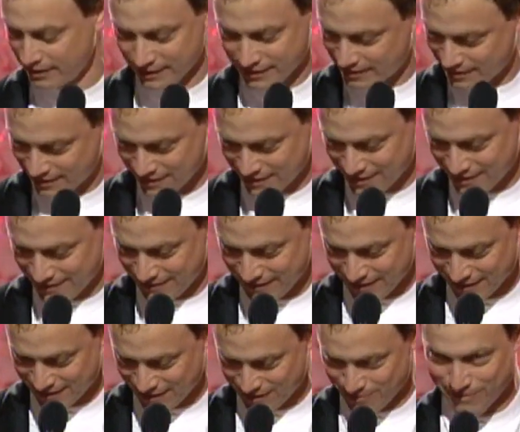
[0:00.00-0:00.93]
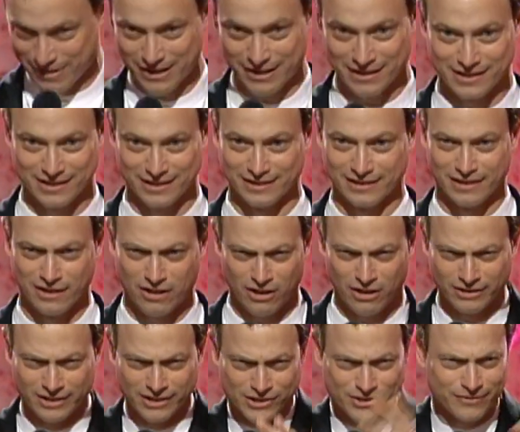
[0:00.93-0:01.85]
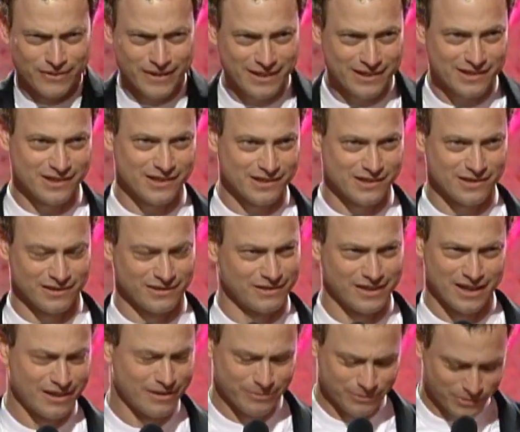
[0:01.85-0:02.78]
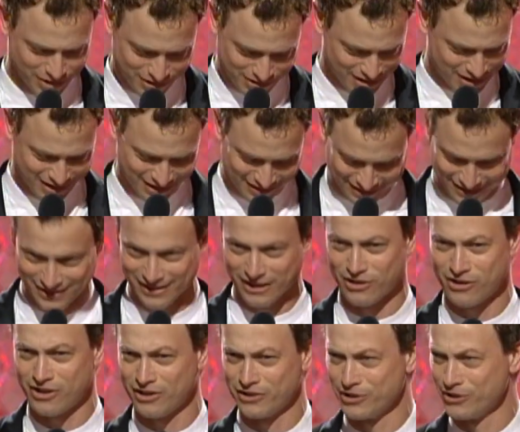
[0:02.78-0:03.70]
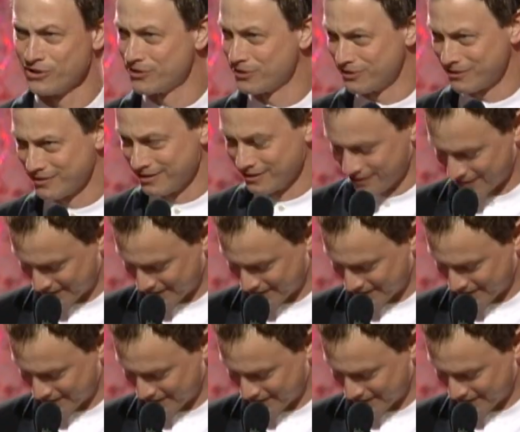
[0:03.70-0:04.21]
It's, uh, it's amazing. All these faces, and I'm just not at all used to